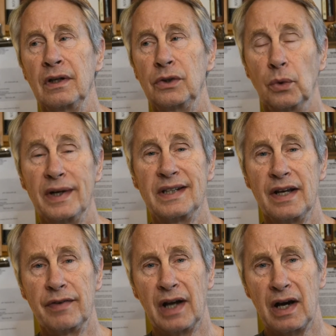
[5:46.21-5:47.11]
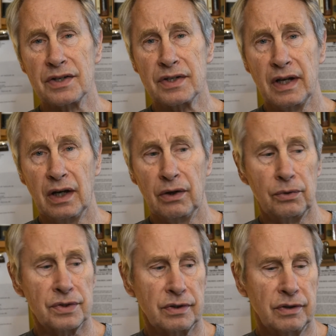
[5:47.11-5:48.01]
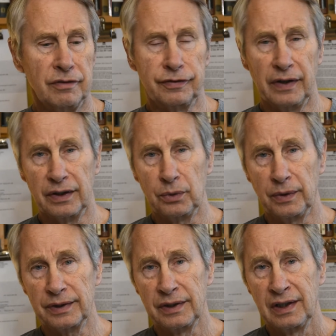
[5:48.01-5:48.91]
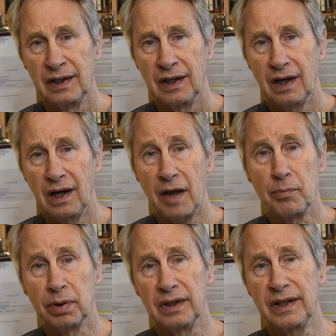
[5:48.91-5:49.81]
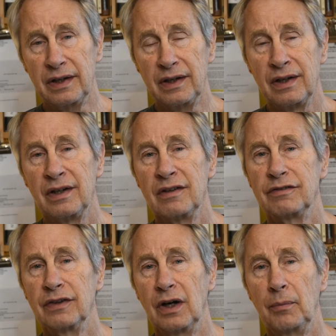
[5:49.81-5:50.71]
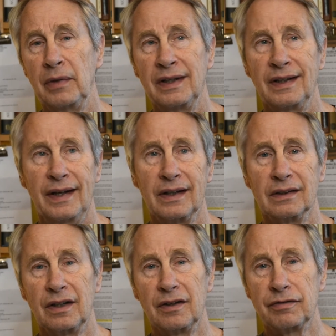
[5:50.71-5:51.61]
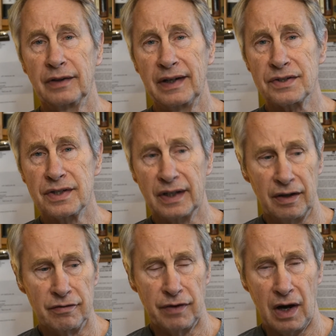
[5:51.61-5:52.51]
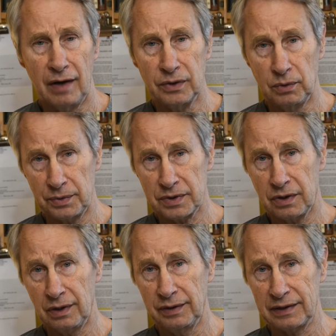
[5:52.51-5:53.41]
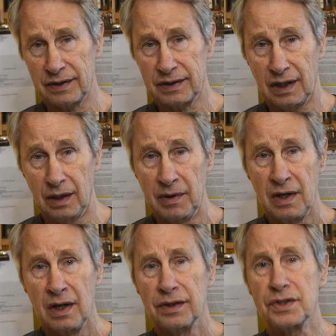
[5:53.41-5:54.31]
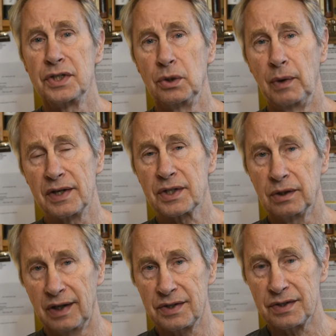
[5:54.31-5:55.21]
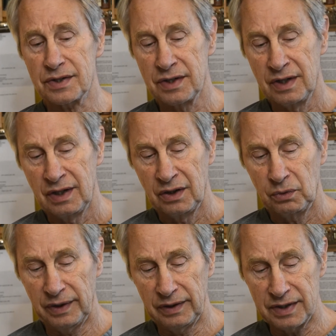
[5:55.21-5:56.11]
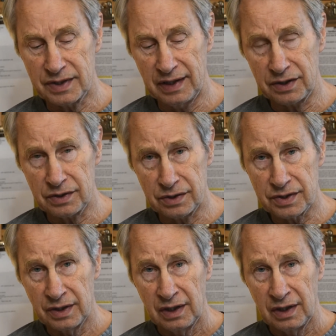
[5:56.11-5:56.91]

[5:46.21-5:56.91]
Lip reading: Dwight David Eisenhower was confronted with a plea from England and France to get involved in what was called at the time the Suez Crisis, when these nations